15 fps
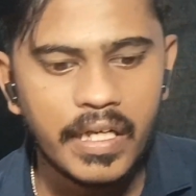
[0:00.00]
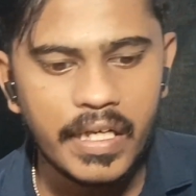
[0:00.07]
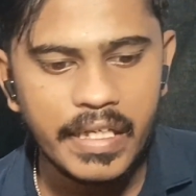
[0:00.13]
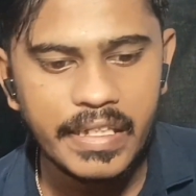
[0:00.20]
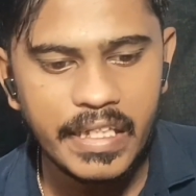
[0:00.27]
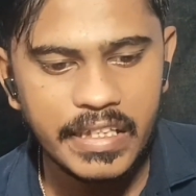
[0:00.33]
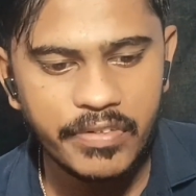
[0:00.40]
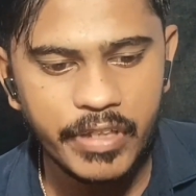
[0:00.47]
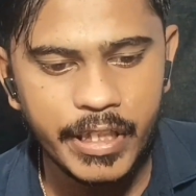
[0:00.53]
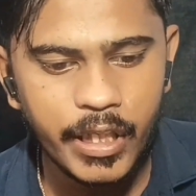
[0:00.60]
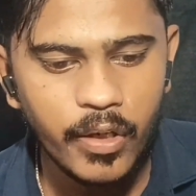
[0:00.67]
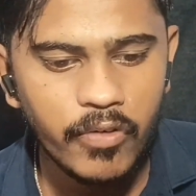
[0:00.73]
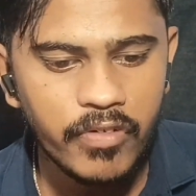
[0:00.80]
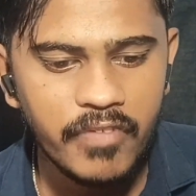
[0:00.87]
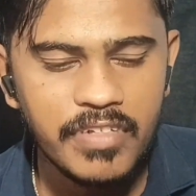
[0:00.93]
In this
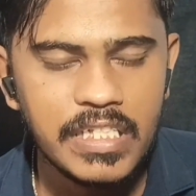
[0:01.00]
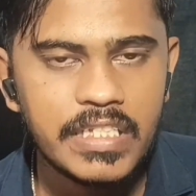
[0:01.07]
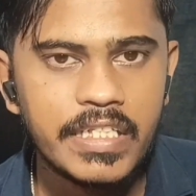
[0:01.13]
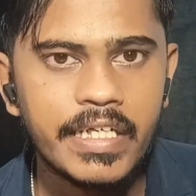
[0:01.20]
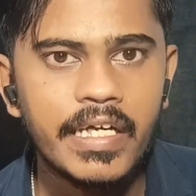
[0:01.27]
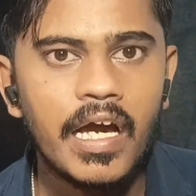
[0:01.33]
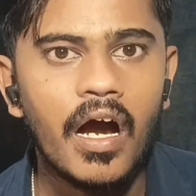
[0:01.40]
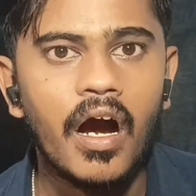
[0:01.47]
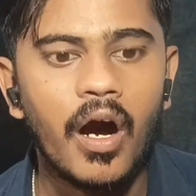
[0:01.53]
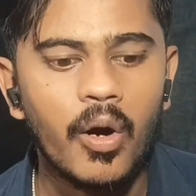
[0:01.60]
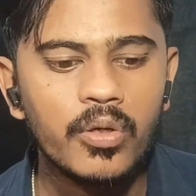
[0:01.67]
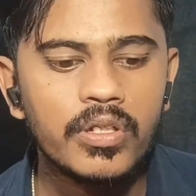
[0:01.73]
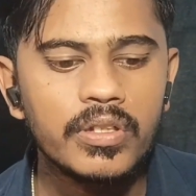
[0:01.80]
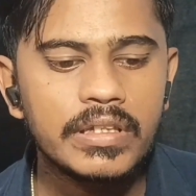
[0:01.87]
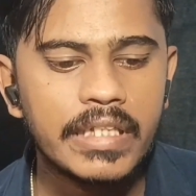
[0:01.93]
video we will see how
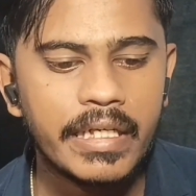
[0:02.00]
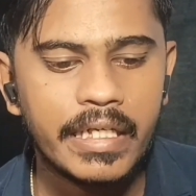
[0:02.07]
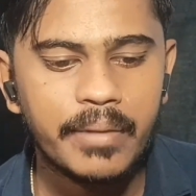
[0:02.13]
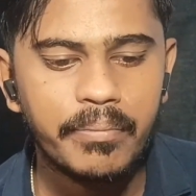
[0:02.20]
to set